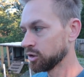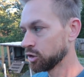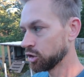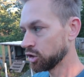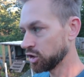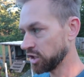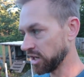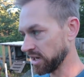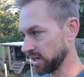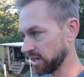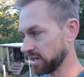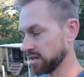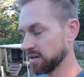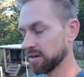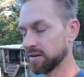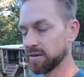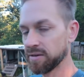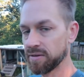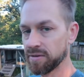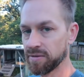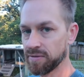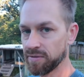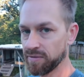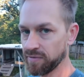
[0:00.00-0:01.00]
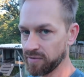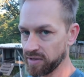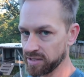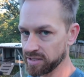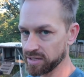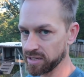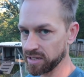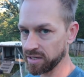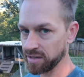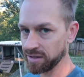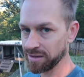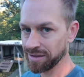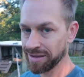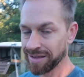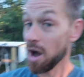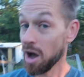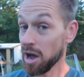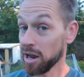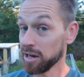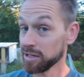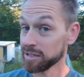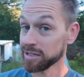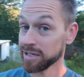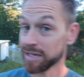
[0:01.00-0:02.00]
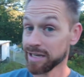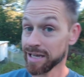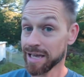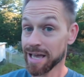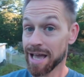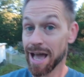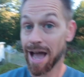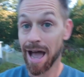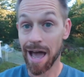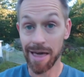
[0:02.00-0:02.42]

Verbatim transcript: chick fencing. Honestly,